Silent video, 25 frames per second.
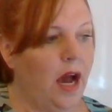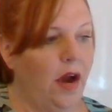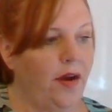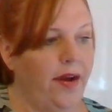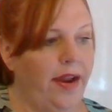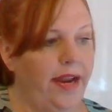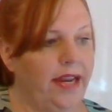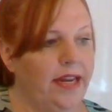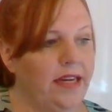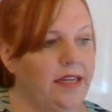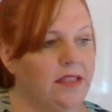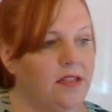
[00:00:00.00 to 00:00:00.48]
All
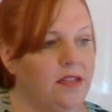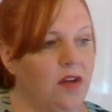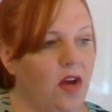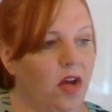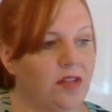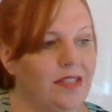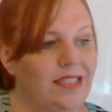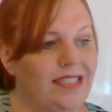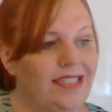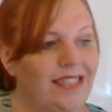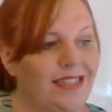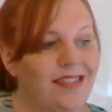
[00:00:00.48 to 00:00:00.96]
right, it is
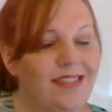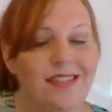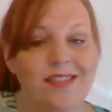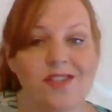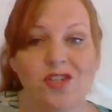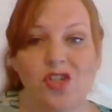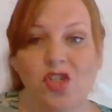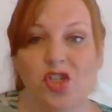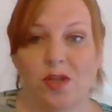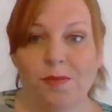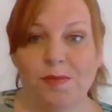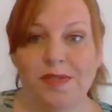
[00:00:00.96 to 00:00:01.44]
called
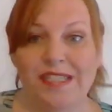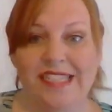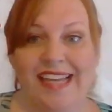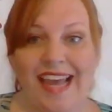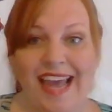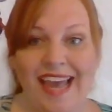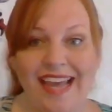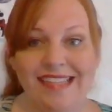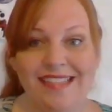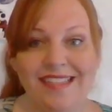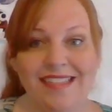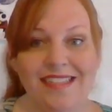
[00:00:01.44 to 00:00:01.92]
Citizenship
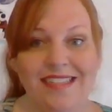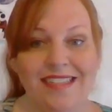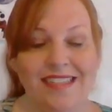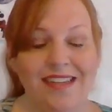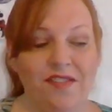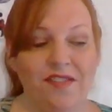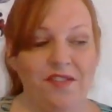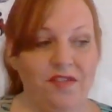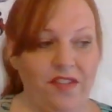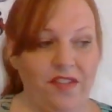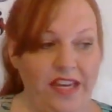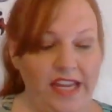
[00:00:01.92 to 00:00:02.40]
Test
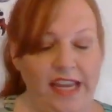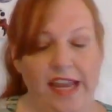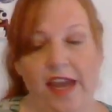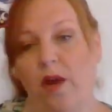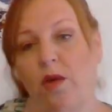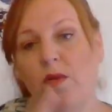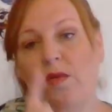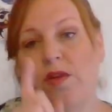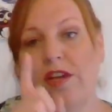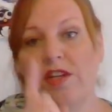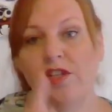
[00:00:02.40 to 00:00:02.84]
Video.